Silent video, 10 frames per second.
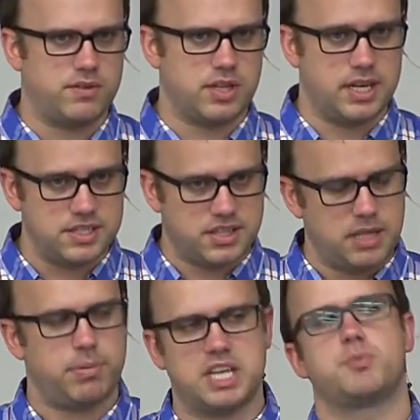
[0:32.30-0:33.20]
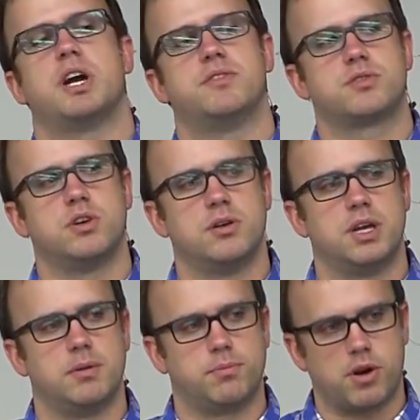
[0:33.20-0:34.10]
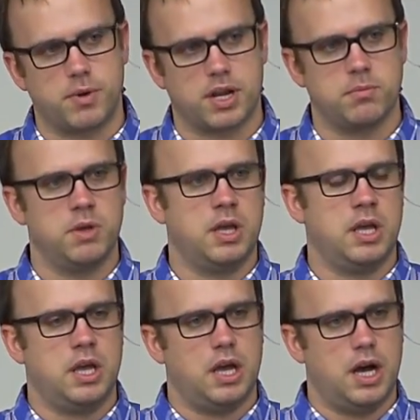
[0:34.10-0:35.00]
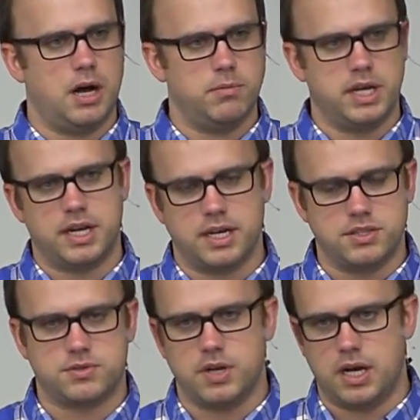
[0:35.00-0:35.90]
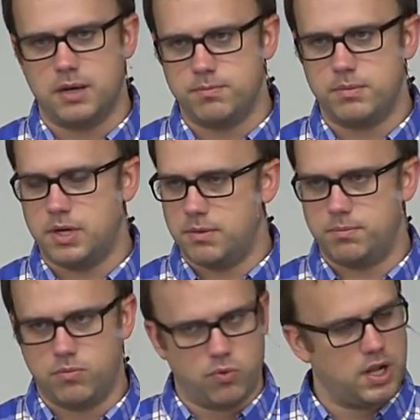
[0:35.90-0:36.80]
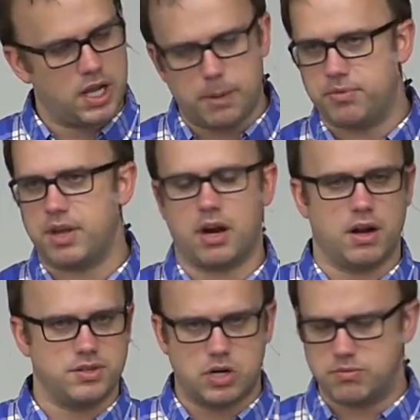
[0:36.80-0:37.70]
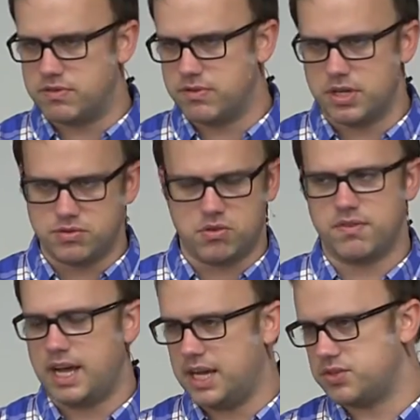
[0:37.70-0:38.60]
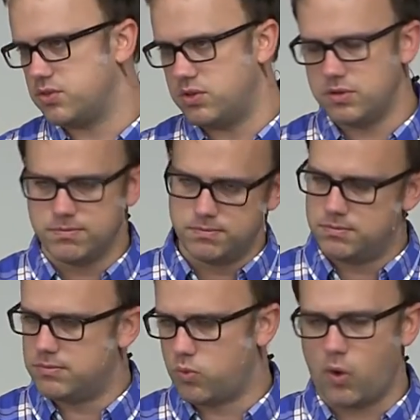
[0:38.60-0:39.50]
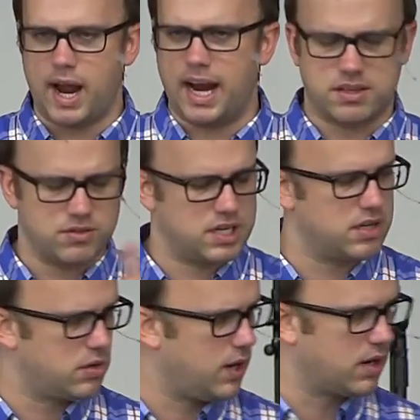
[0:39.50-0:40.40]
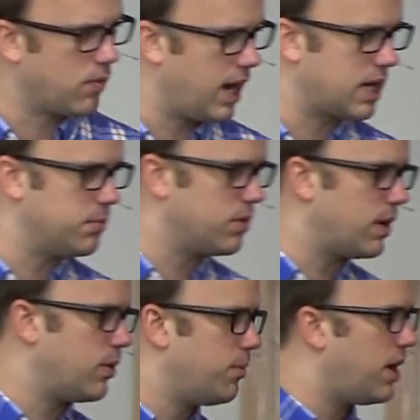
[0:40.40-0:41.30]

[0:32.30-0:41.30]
private, it is the best private school in Birmingham. It is really up there in terms of the sort of national rank, but they didn't quite rank him the way